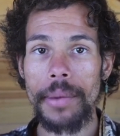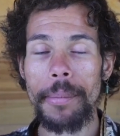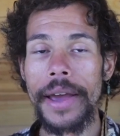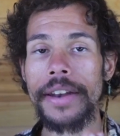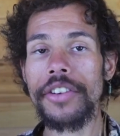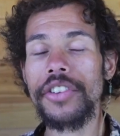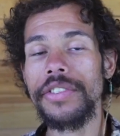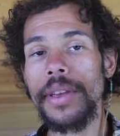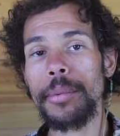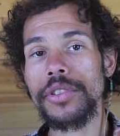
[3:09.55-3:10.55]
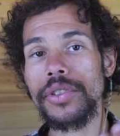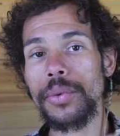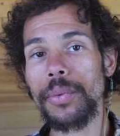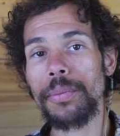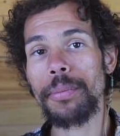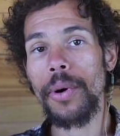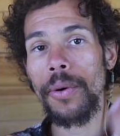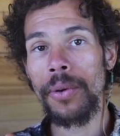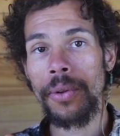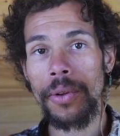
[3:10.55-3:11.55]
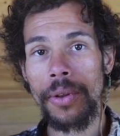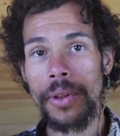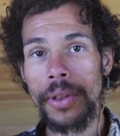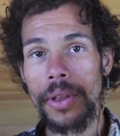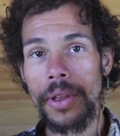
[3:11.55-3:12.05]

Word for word: My energy is able to pull